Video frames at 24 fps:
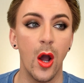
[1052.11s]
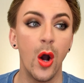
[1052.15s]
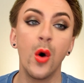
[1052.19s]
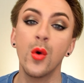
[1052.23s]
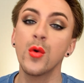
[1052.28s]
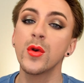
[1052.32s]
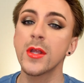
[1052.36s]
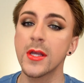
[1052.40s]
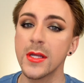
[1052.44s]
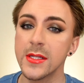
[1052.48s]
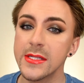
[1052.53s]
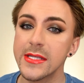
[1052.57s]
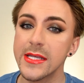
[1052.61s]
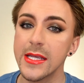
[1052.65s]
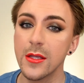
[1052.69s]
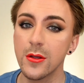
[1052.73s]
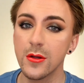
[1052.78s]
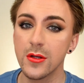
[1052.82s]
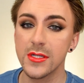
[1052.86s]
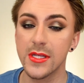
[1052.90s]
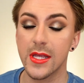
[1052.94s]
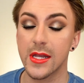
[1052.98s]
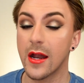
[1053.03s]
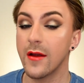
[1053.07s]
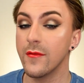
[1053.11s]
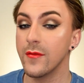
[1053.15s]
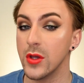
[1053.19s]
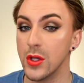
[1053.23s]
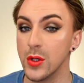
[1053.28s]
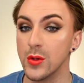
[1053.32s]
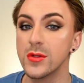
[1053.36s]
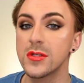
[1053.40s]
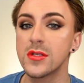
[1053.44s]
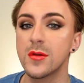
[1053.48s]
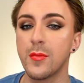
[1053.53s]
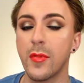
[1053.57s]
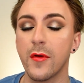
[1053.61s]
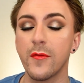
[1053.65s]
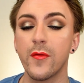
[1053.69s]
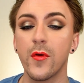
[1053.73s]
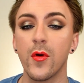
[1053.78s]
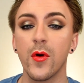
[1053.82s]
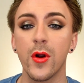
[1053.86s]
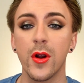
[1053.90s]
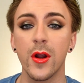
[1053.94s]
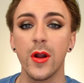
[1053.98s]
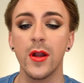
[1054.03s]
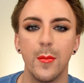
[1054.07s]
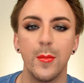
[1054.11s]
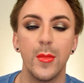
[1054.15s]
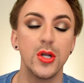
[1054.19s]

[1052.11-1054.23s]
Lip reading: own concealers that I've used before,